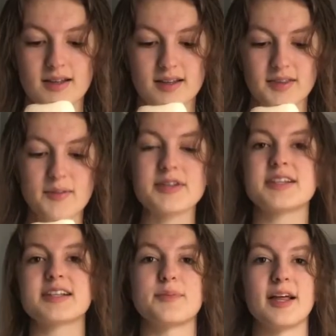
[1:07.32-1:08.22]
Let me just
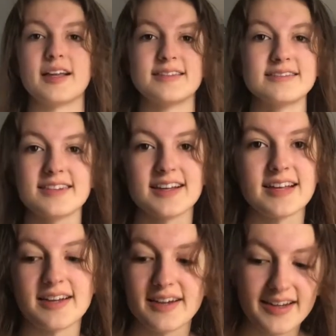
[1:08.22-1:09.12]
explain, because
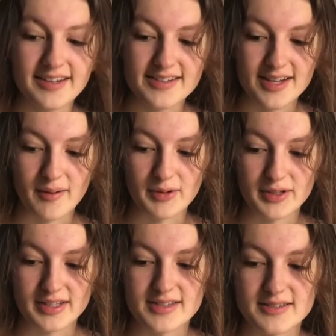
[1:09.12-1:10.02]
I, I need to stop doing
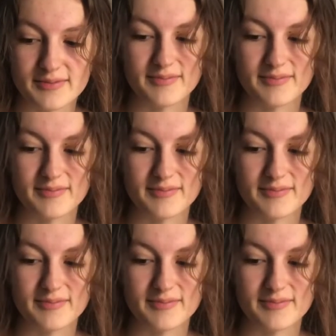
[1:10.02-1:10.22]
this,